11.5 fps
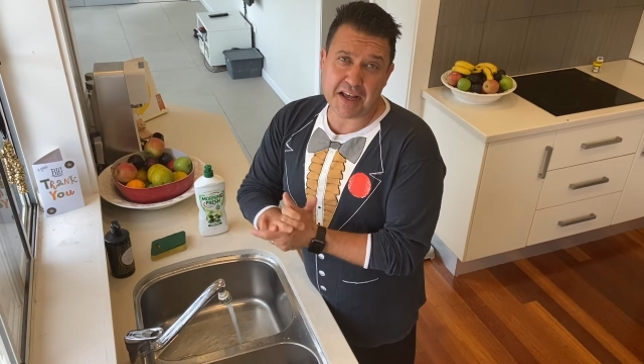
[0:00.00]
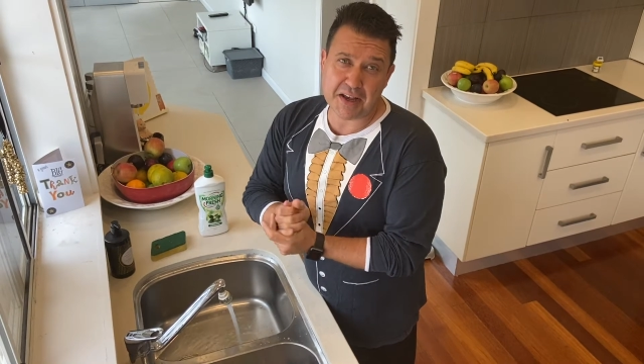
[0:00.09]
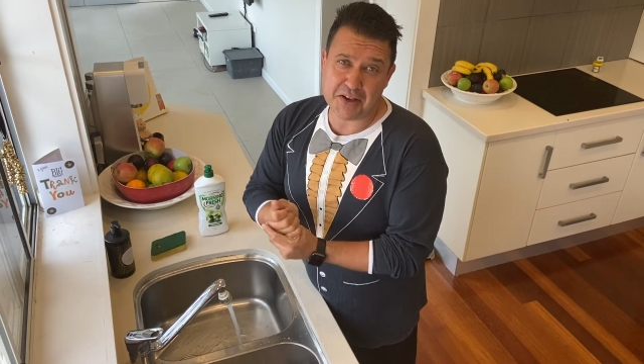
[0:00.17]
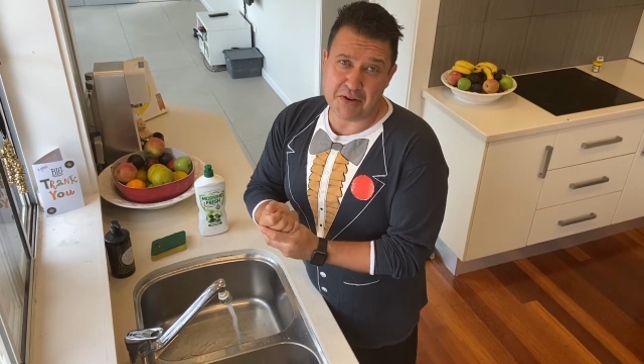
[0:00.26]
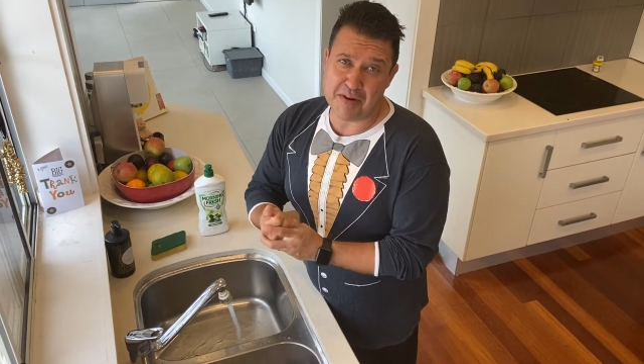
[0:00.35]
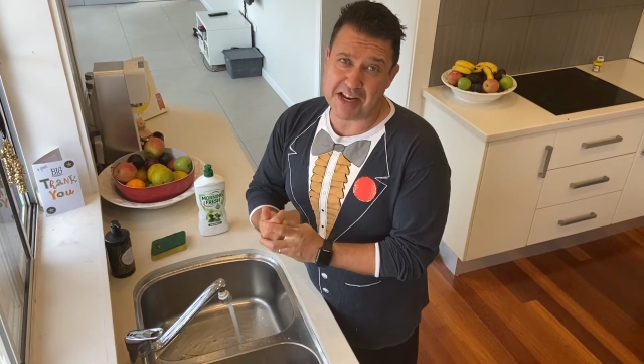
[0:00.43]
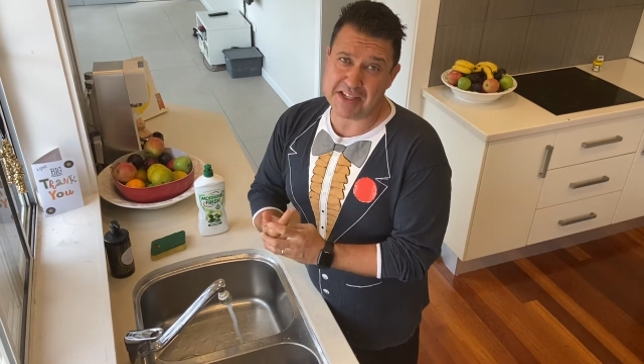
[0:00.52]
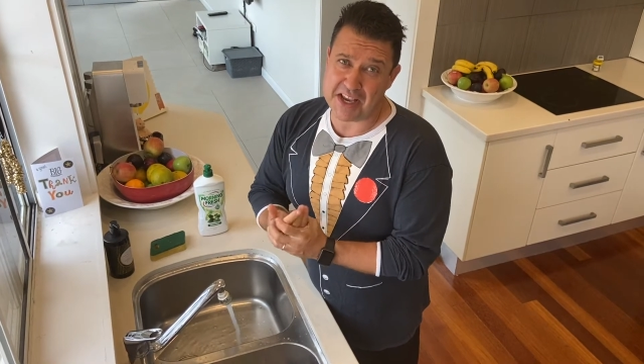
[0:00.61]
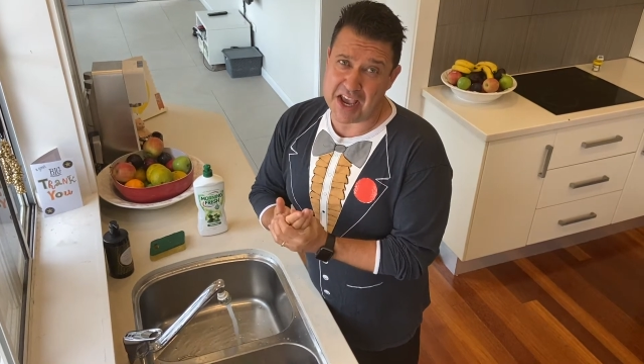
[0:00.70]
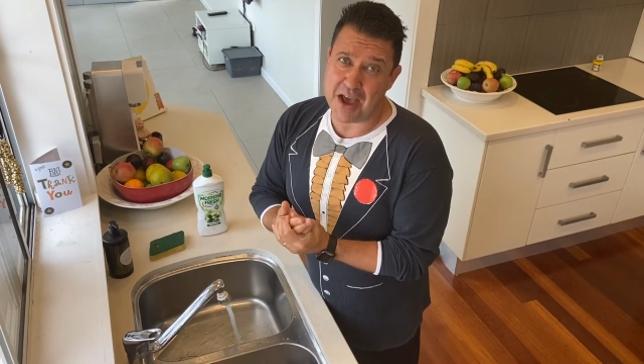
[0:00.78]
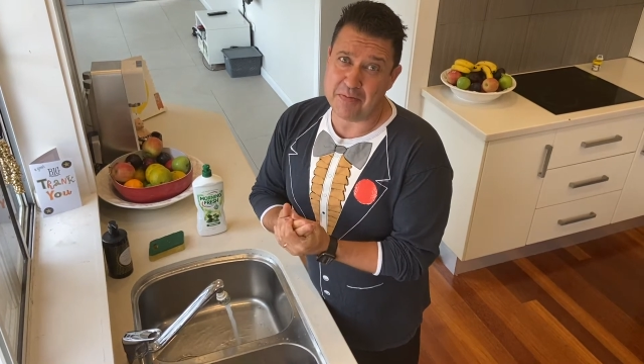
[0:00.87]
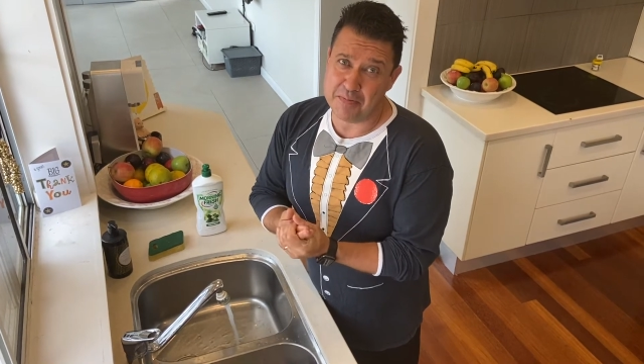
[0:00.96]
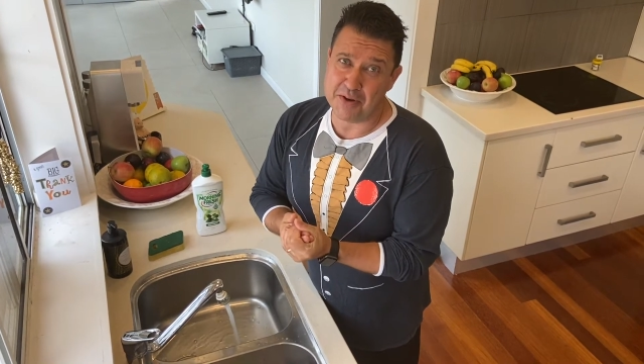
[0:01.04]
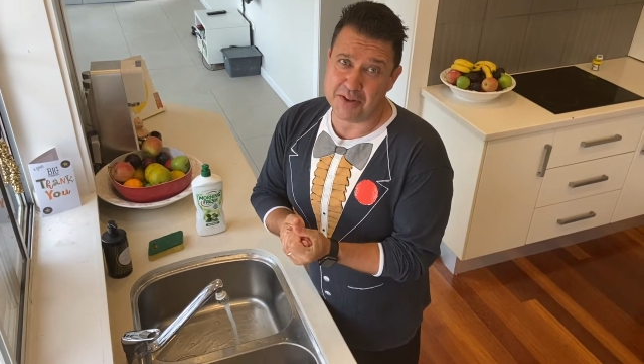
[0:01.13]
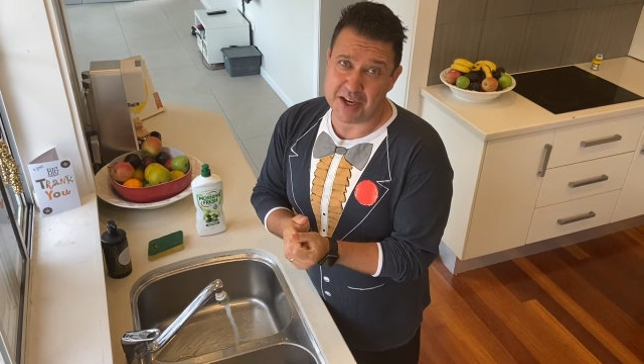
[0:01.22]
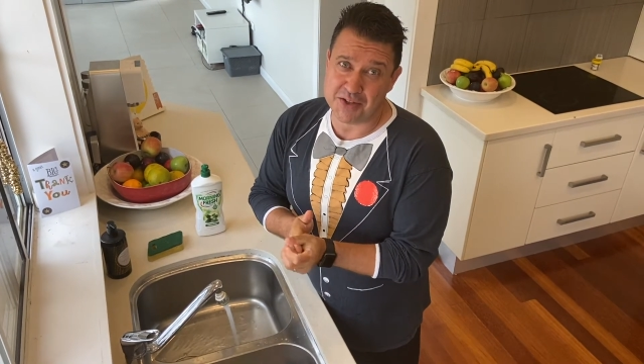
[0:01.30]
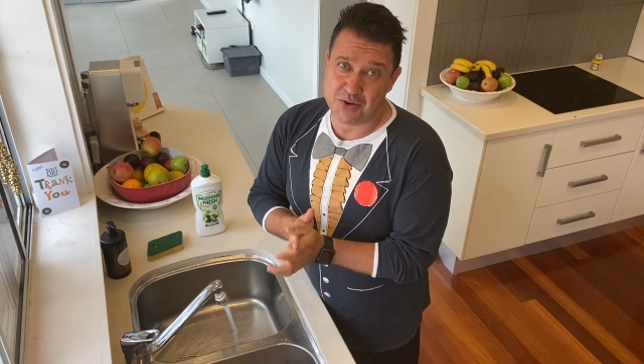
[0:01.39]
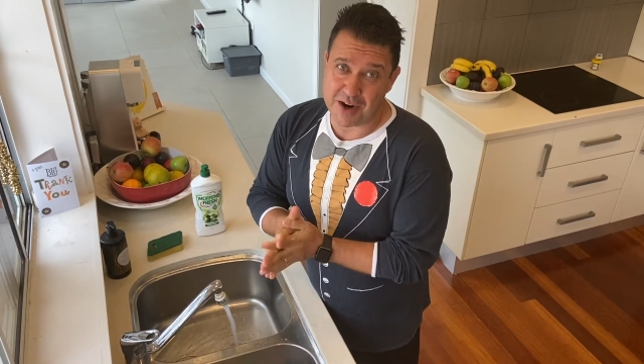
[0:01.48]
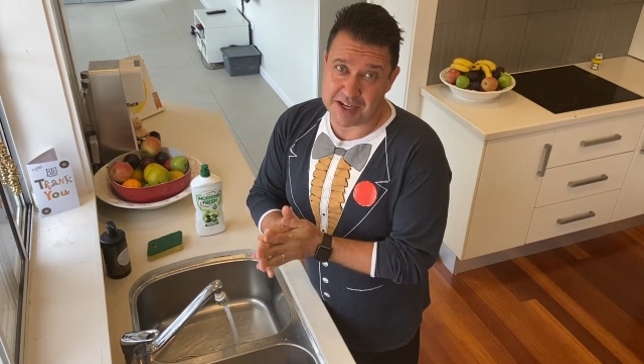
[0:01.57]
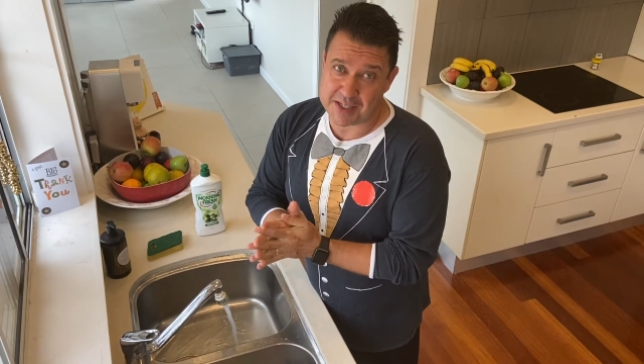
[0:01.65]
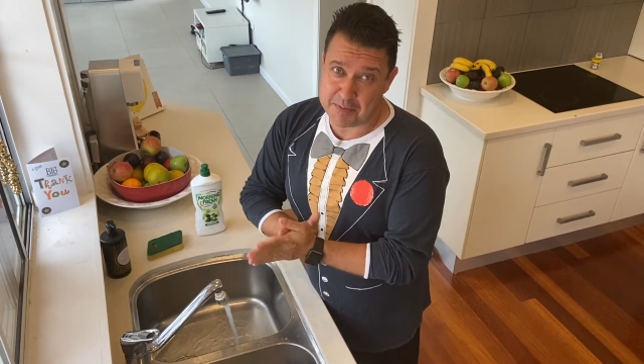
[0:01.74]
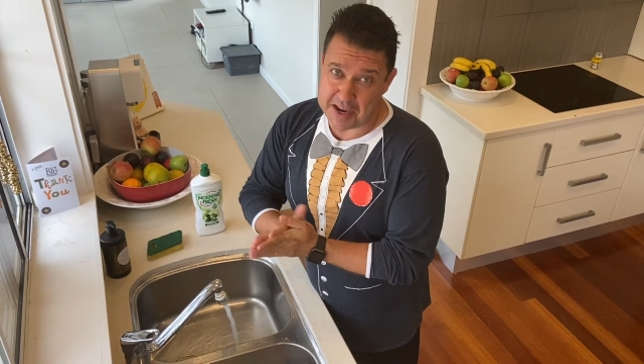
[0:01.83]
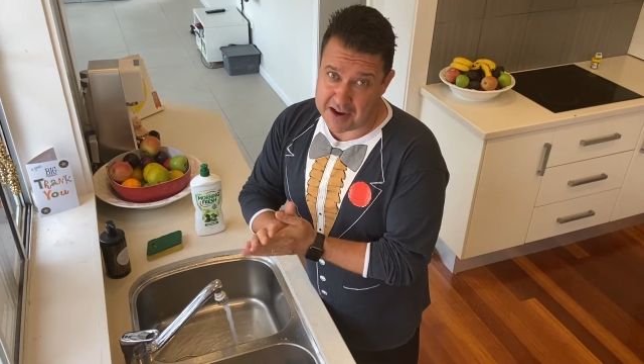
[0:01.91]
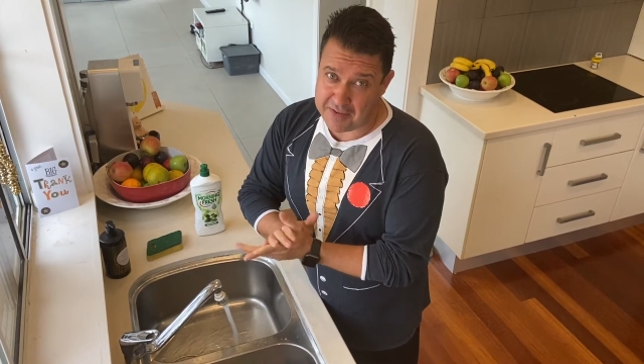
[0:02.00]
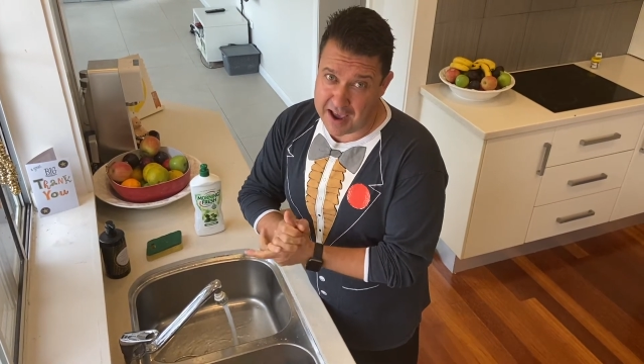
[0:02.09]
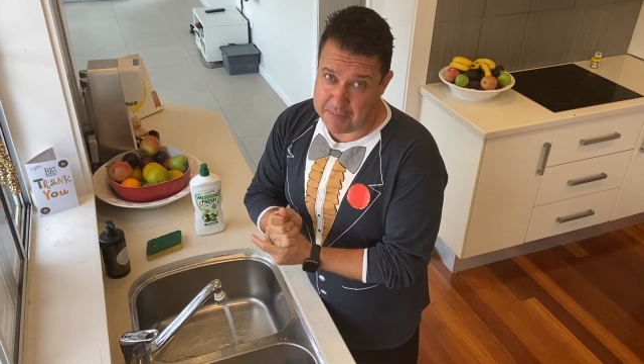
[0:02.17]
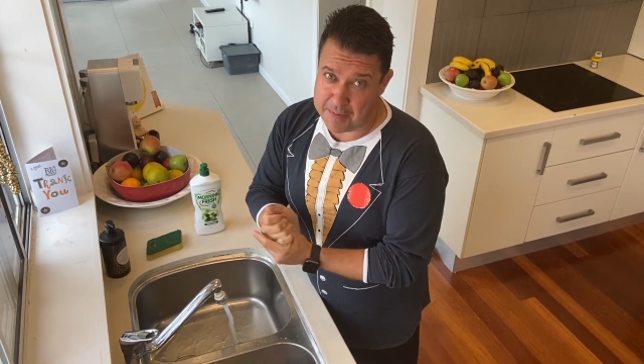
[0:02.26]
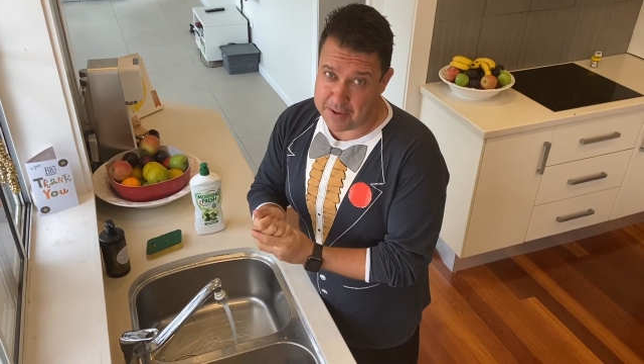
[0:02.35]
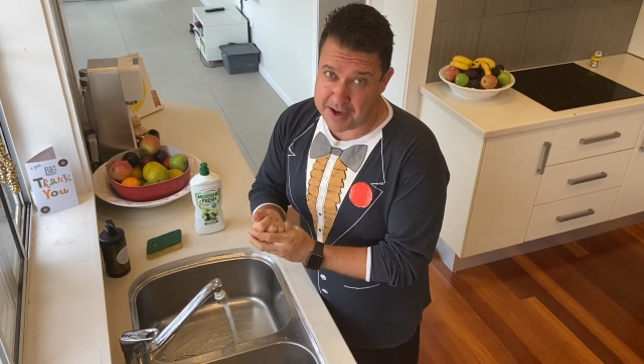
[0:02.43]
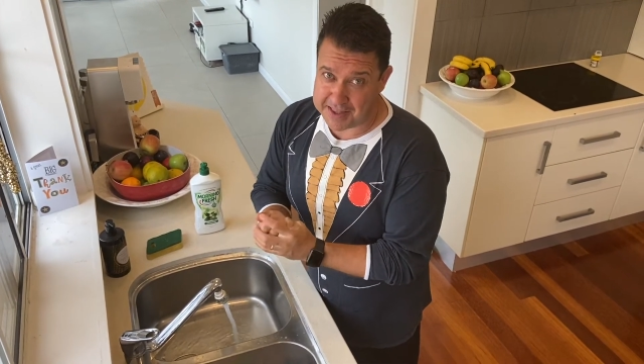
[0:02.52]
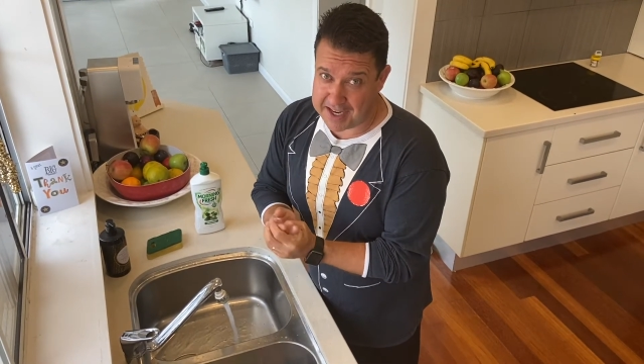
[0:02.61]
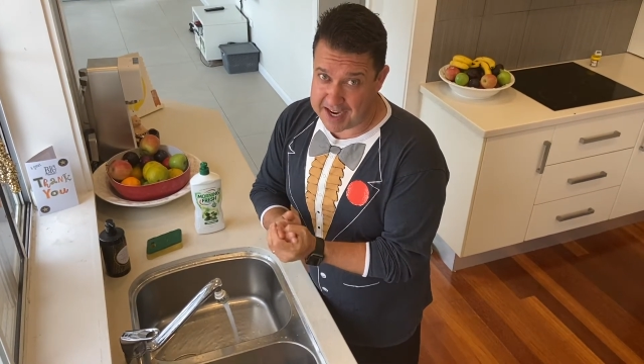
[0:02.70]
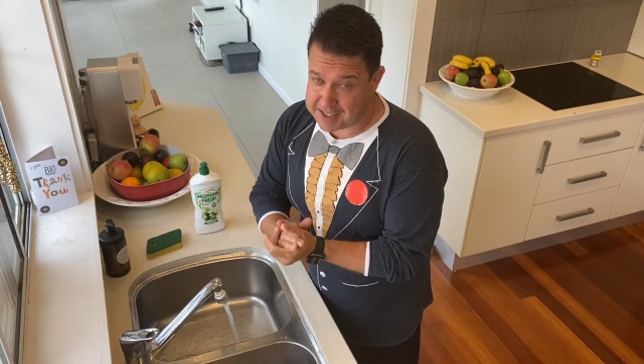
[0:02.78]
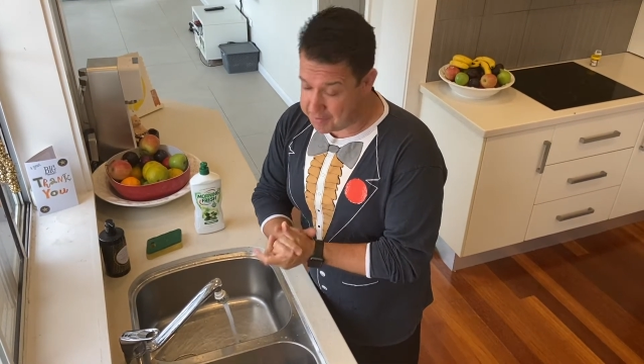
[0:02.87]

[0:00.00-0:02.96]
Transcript: You're meant to sing happy birthday twice. Speaking of happy birthdays, a